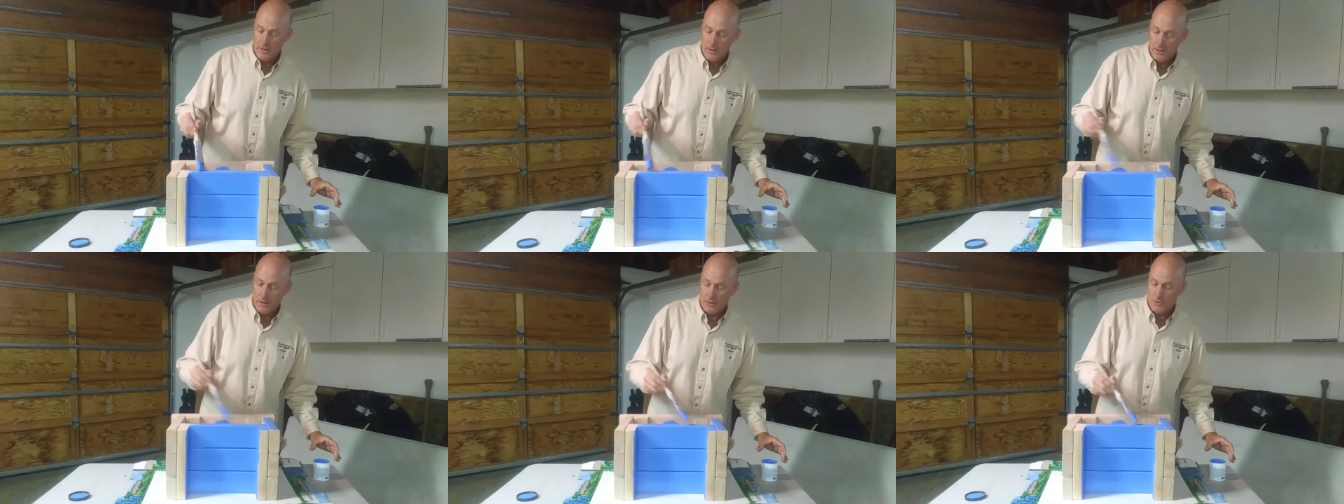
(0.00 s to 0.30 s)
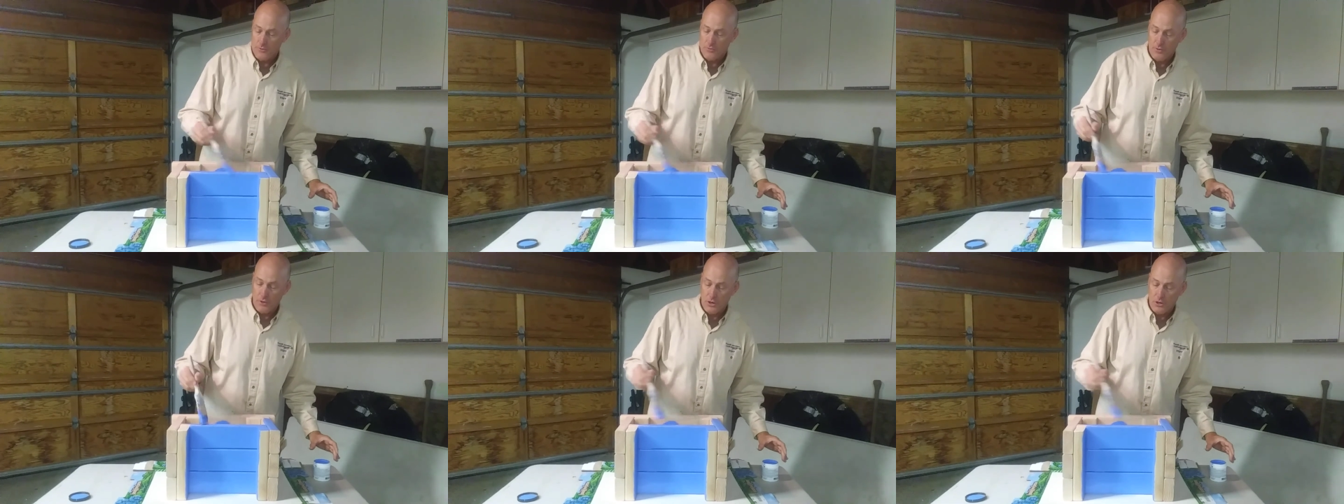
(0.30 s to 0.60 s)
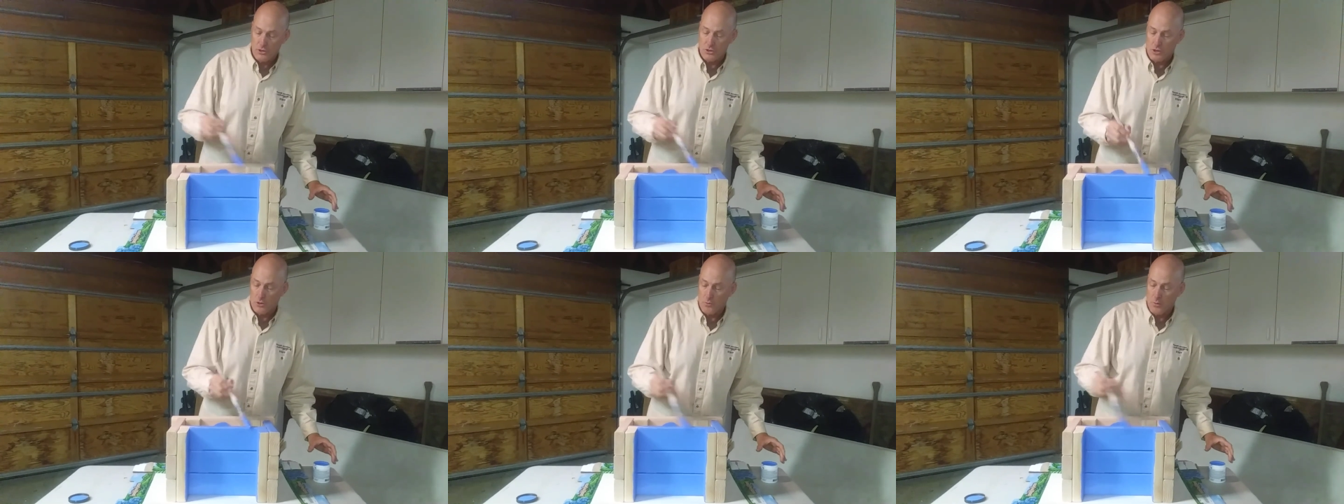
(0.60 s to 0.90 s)
it's
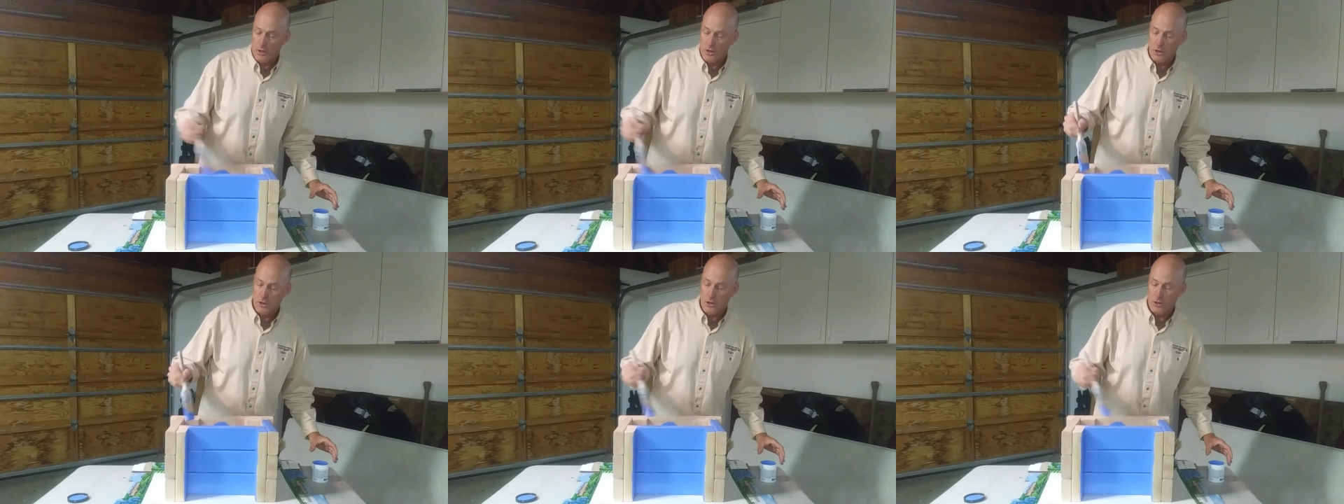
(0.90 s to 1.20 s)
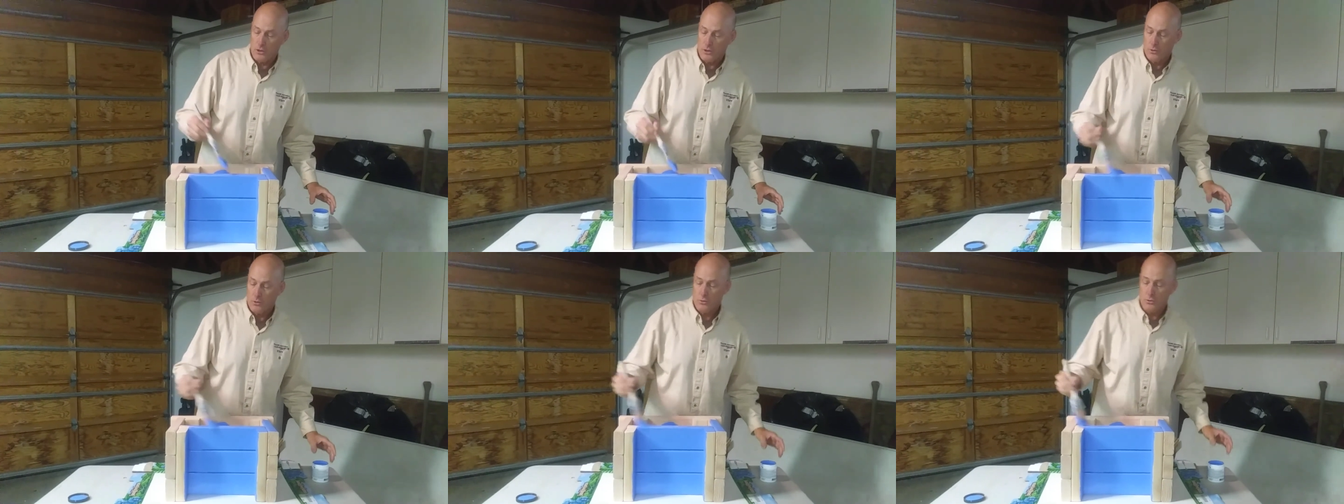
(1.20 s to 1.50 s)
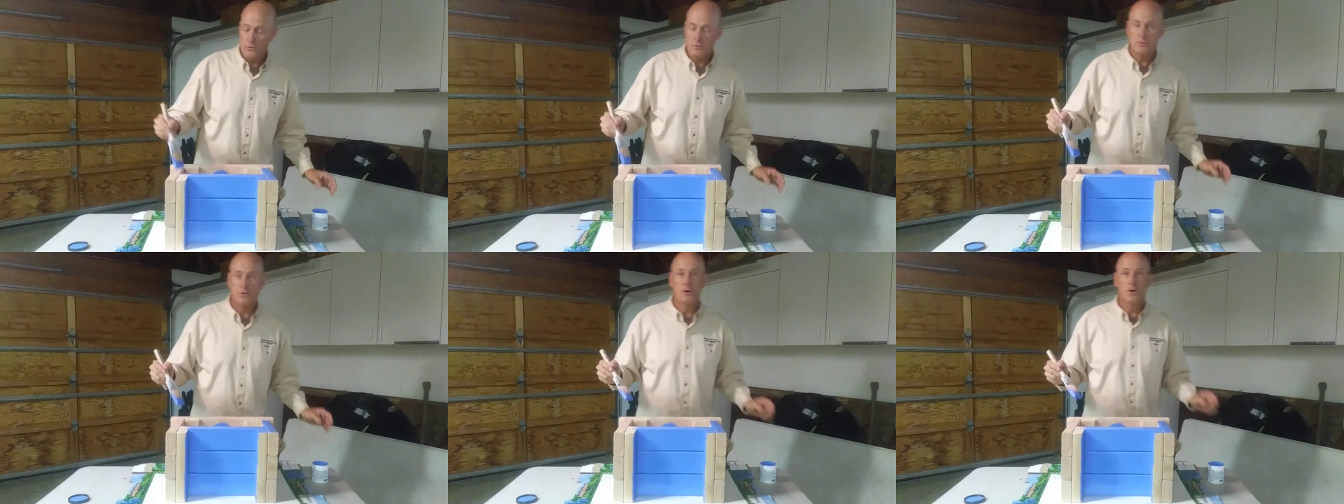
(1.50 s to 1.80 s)
finished and ready to
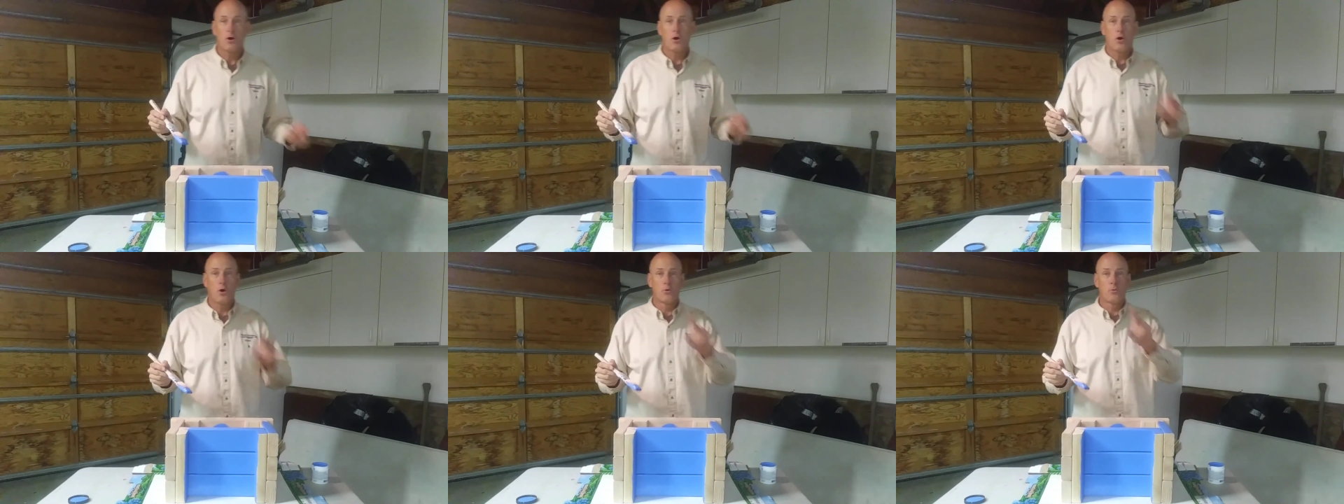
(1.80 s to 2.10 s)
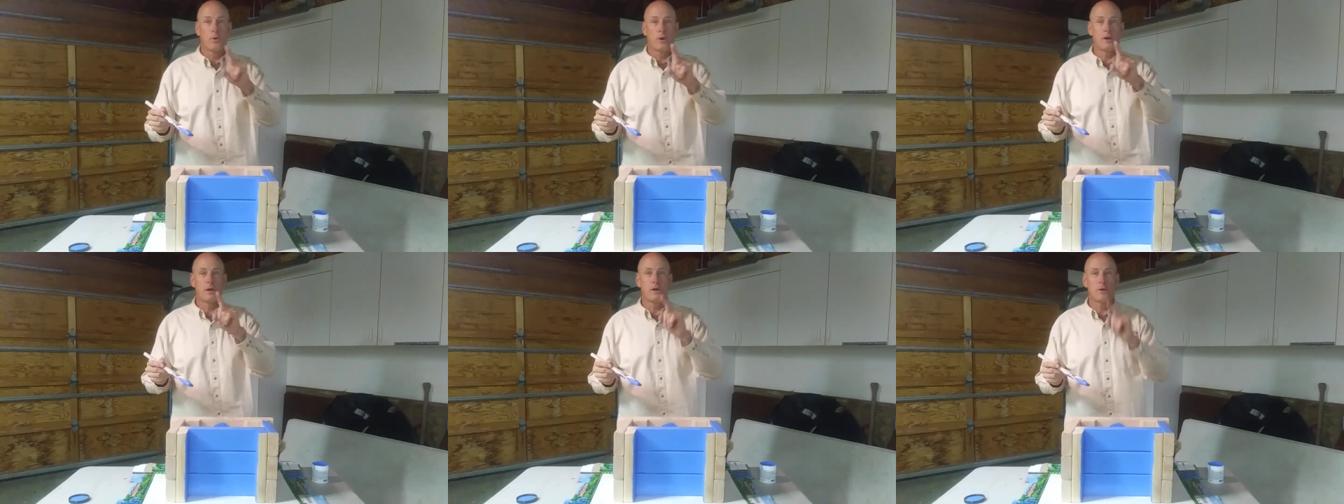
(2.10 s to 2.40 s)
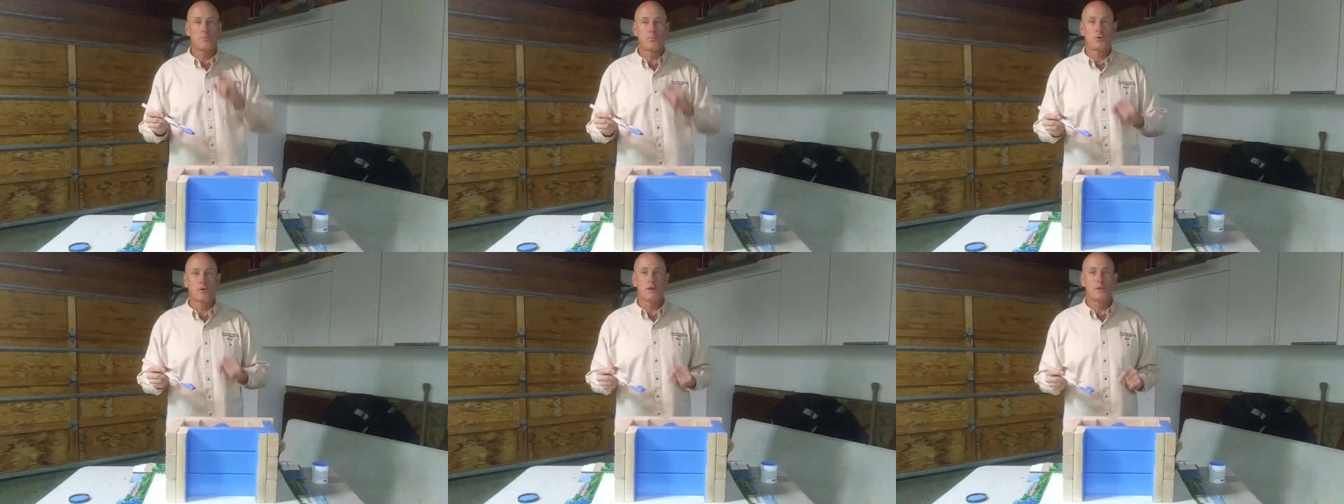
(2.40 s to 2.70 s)
use or ready to
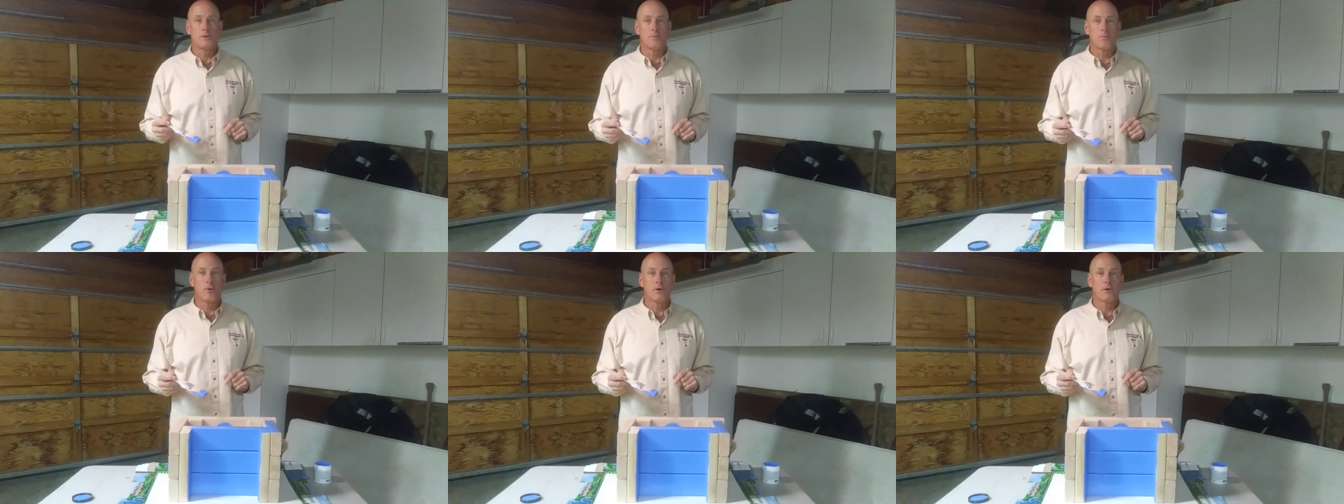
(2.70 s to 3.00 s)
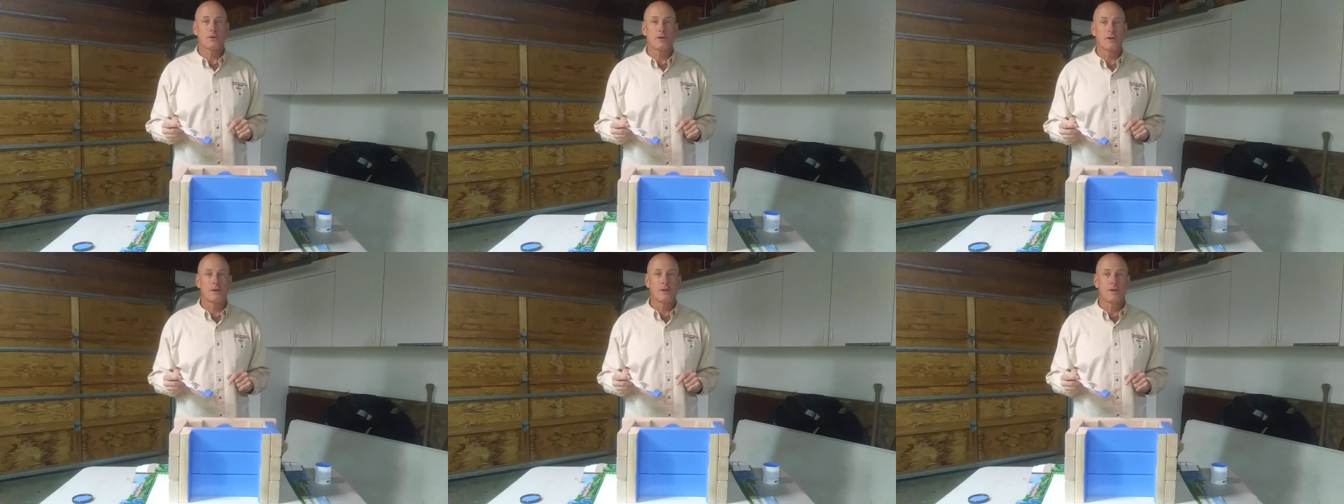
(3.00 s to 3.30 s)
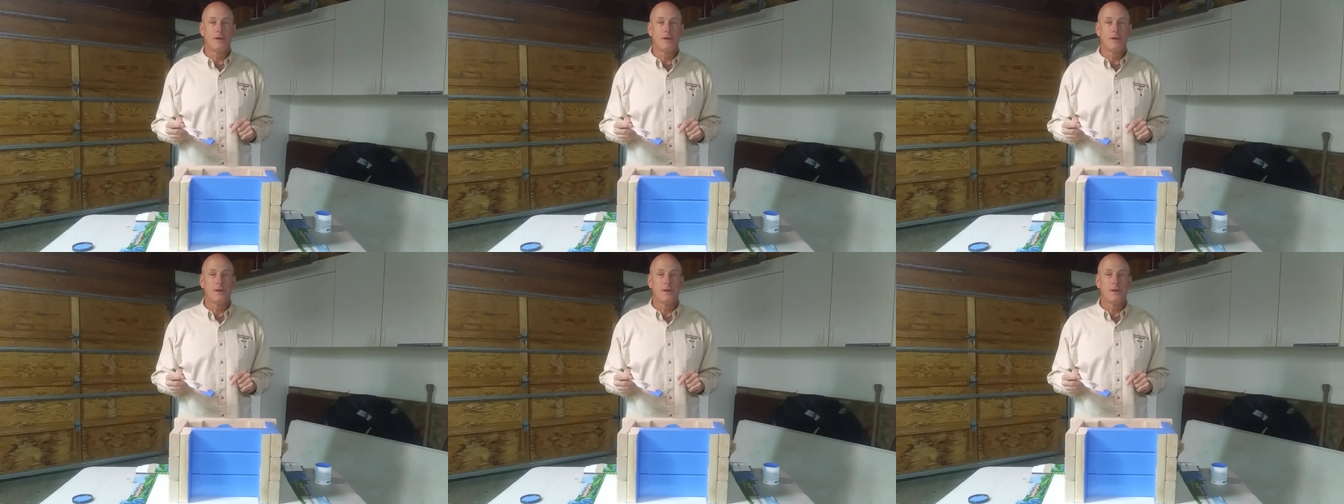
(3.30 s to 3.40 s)
put on the market.